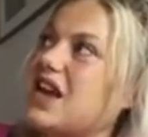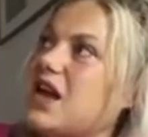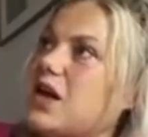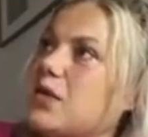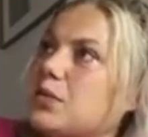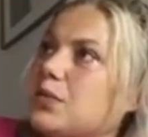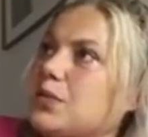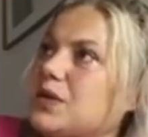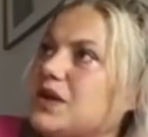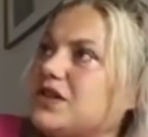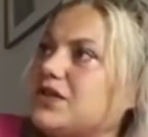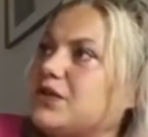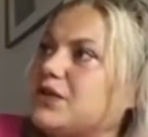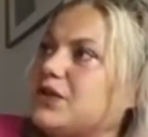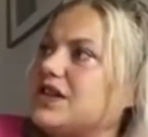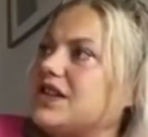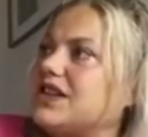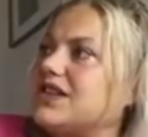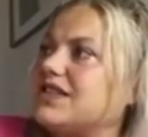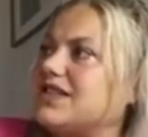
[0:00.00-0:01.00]
and
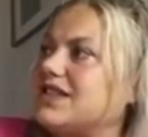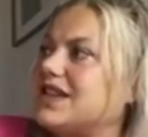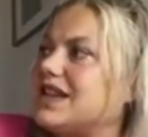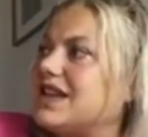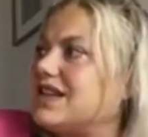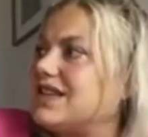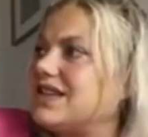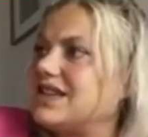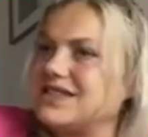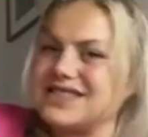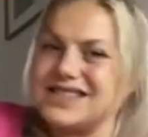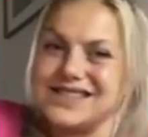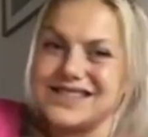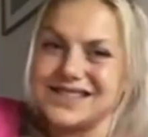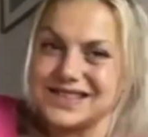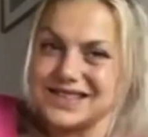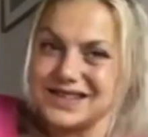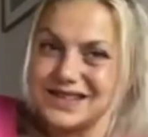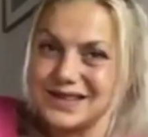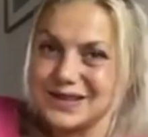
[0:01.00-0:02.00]
blissfulness in
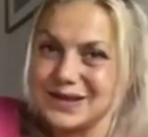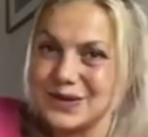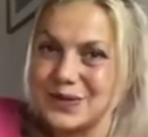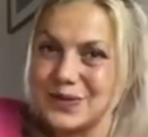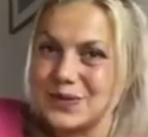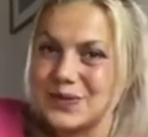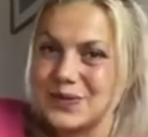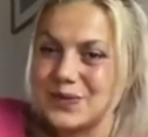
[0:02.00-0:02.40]
existence.